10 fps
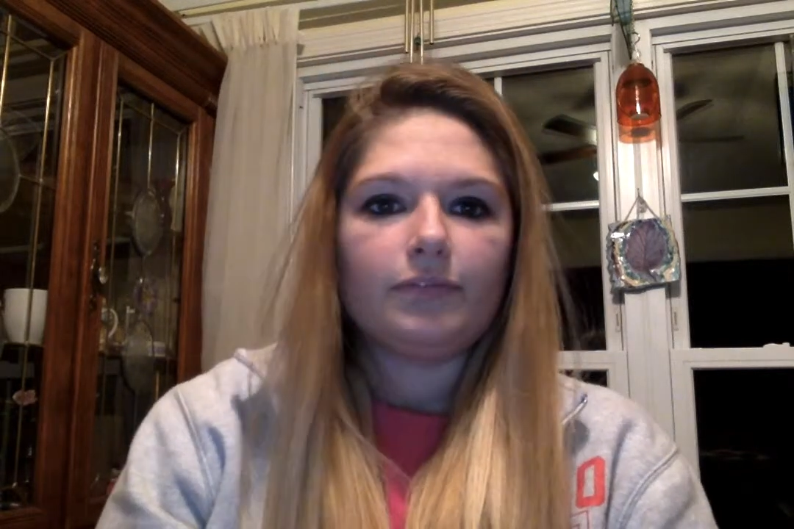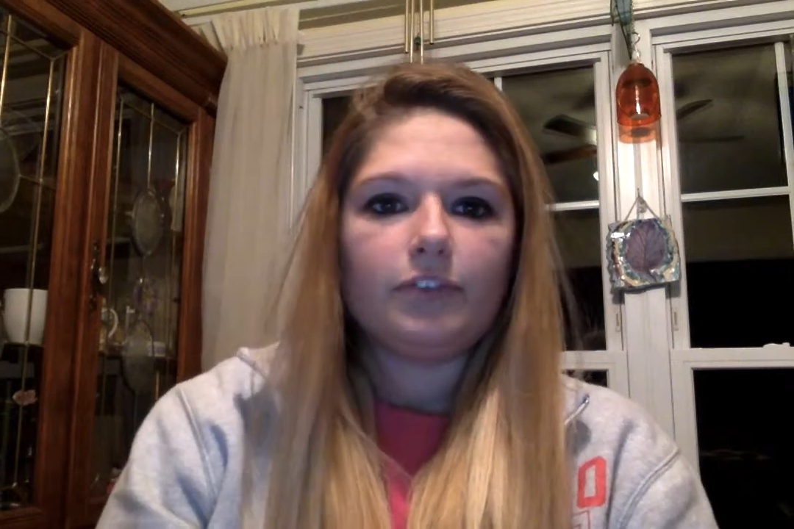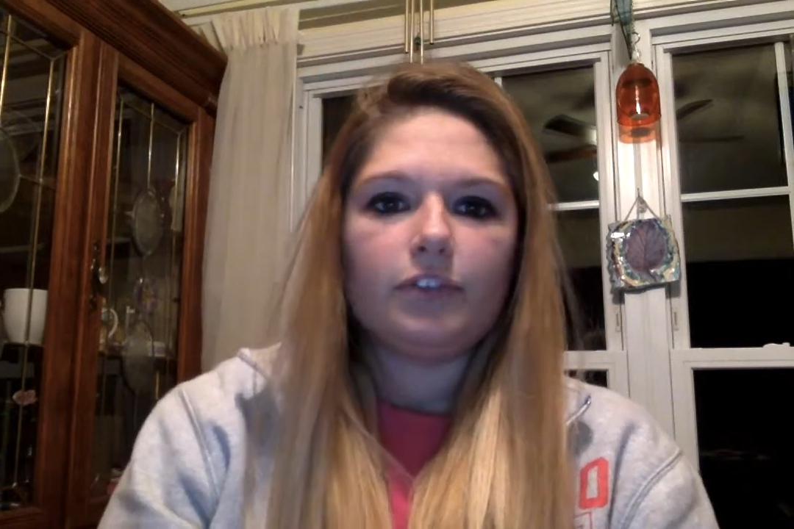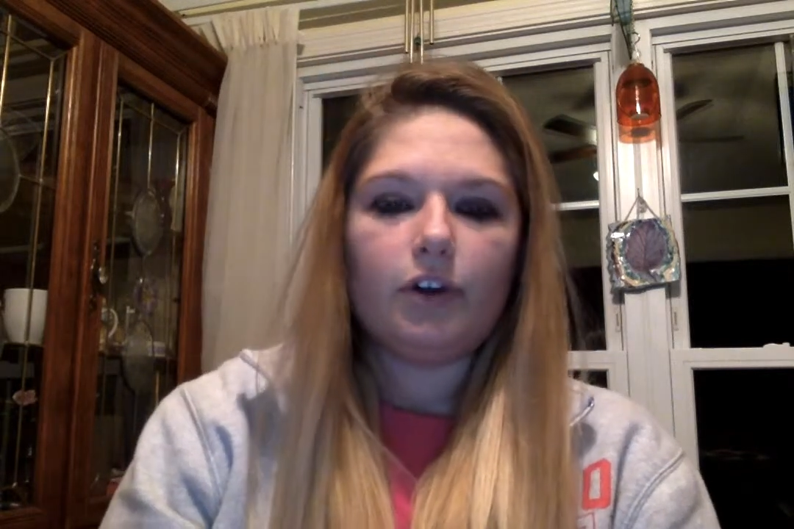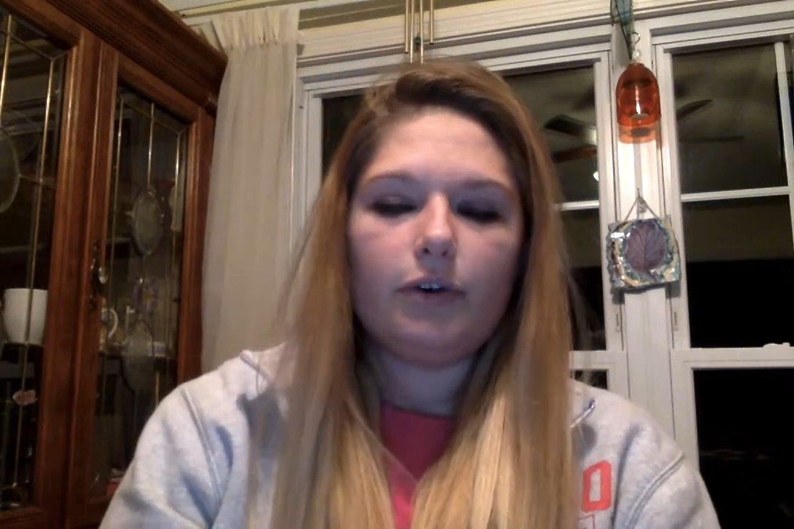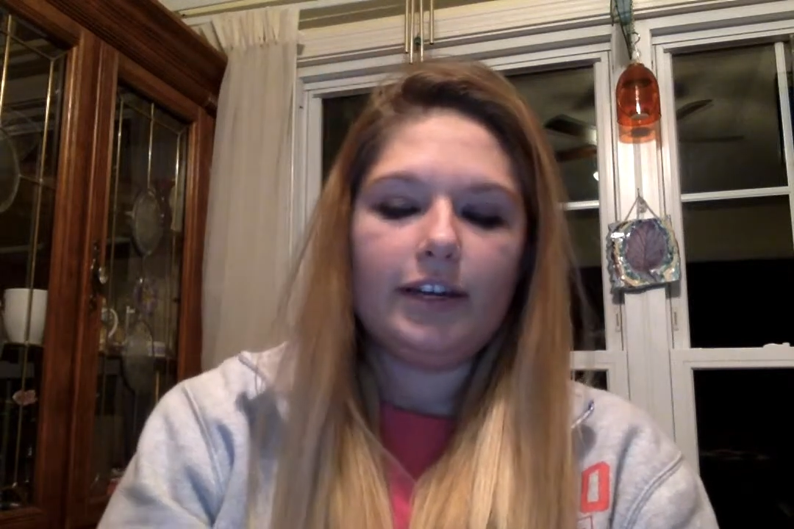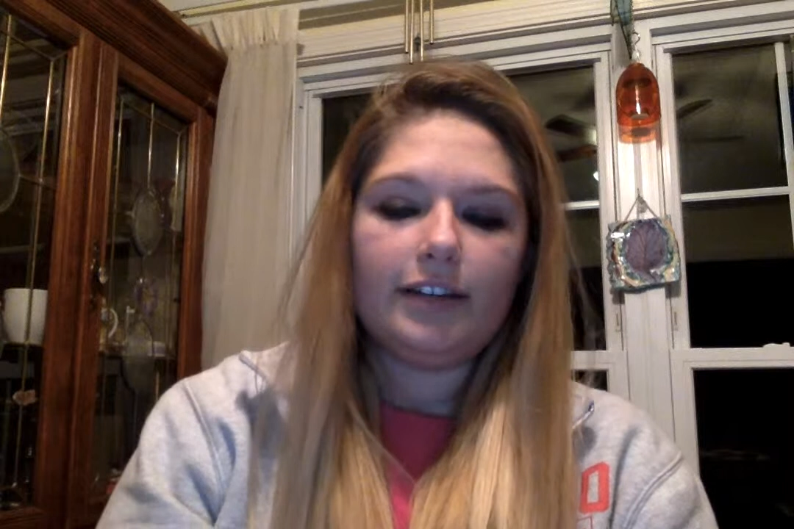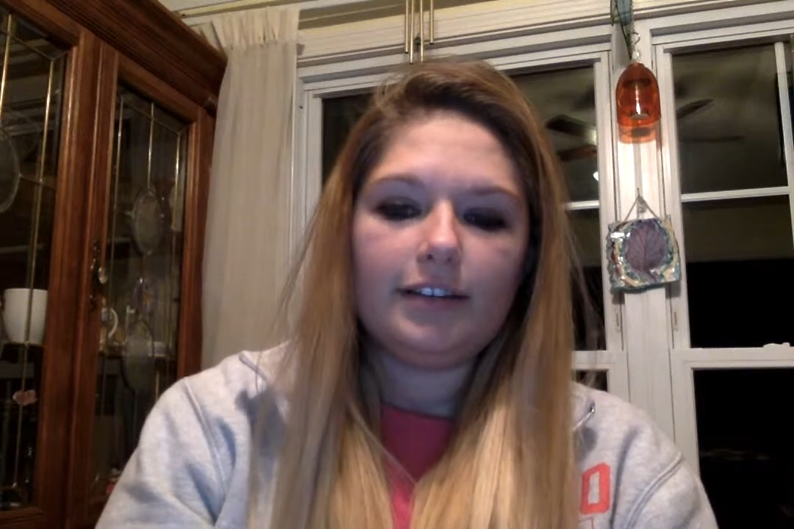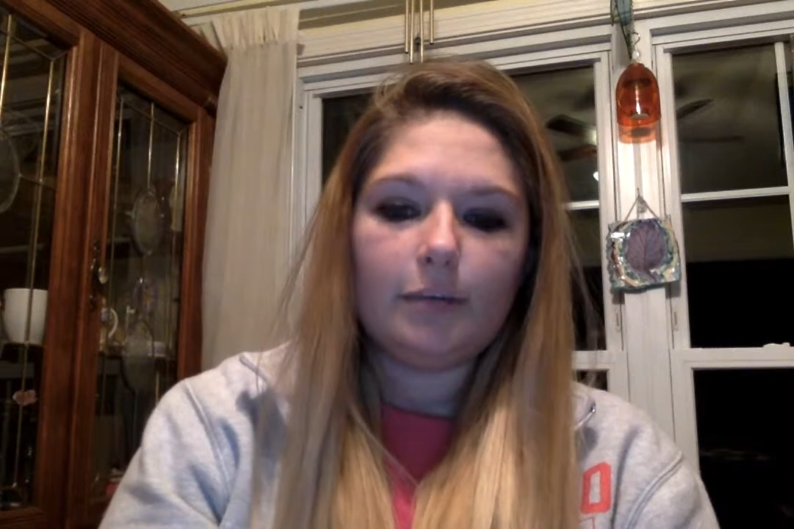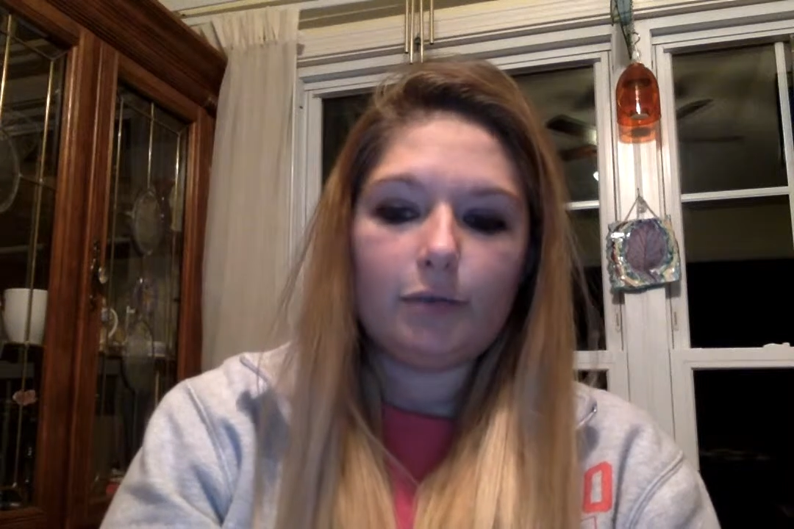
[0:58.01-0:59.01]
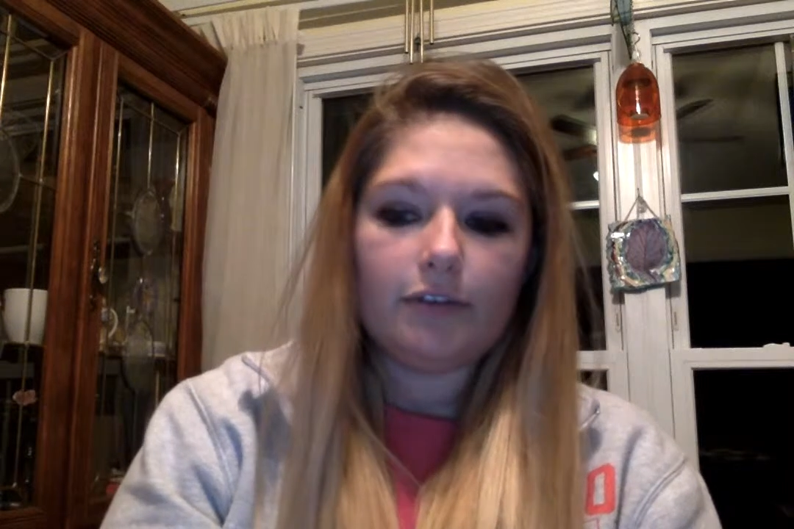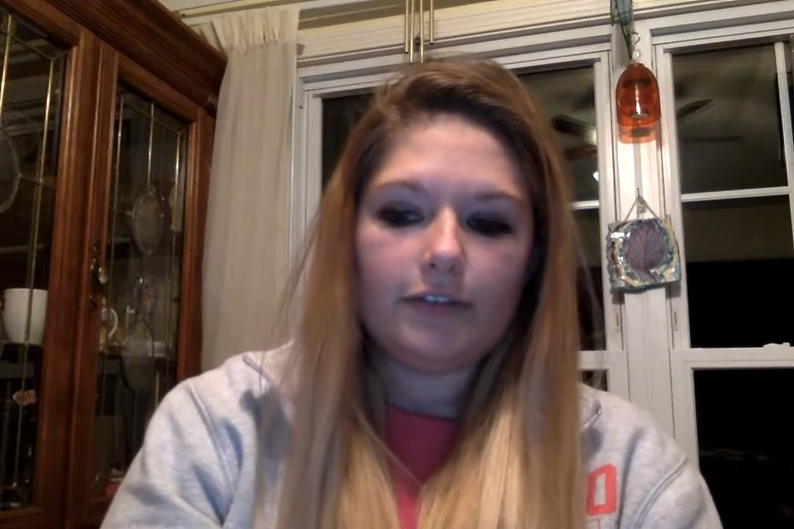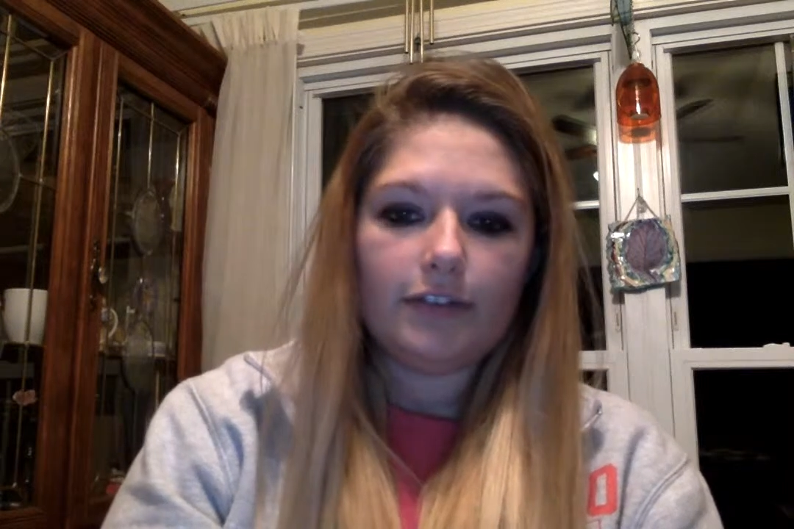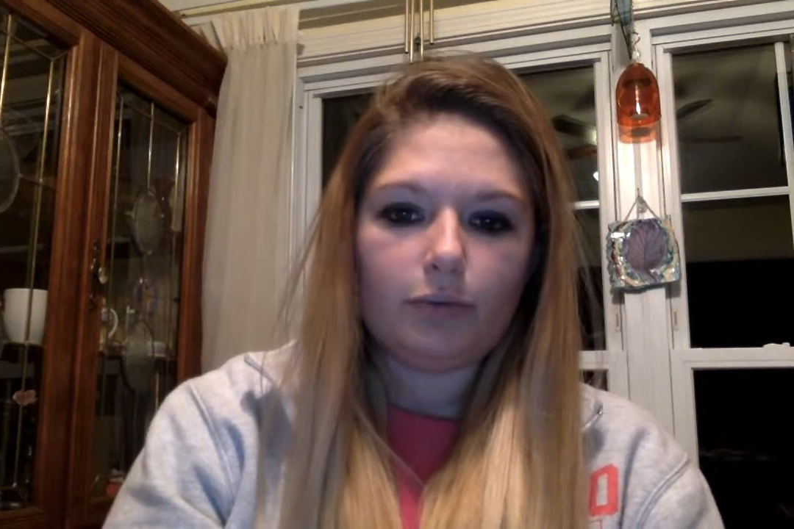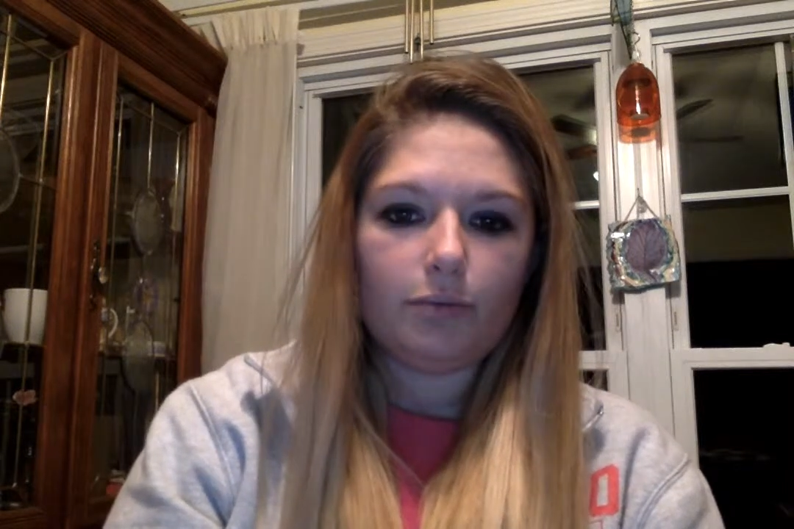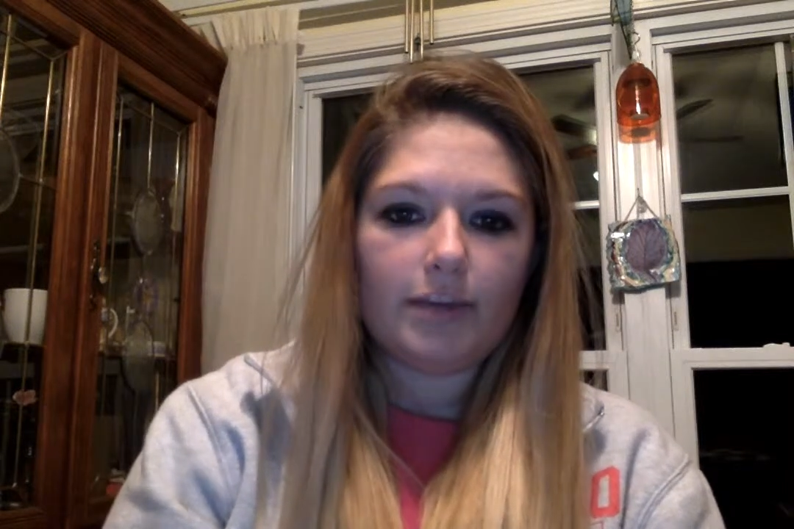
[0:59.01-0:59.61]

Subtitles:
So, an example of this would